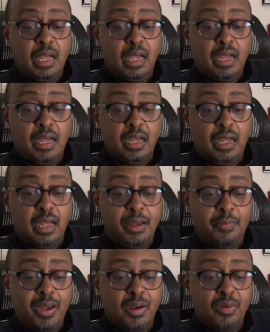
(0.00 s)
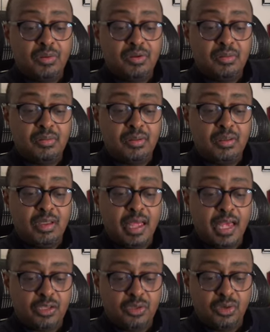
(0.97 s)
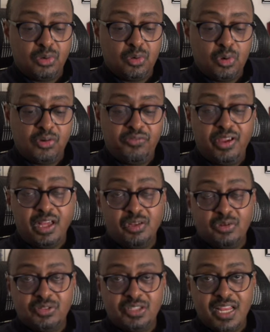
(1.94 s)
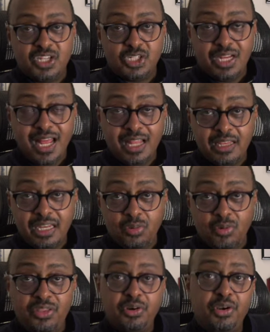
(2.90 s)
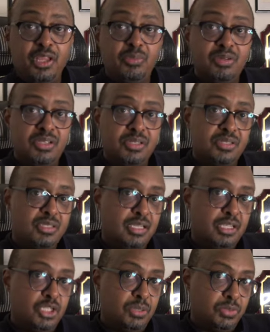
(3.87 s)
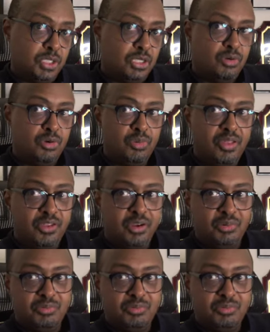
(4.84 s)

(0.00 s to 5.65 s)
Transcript: about Hector Corfiato's nationality, whether he was Egyptian or whether he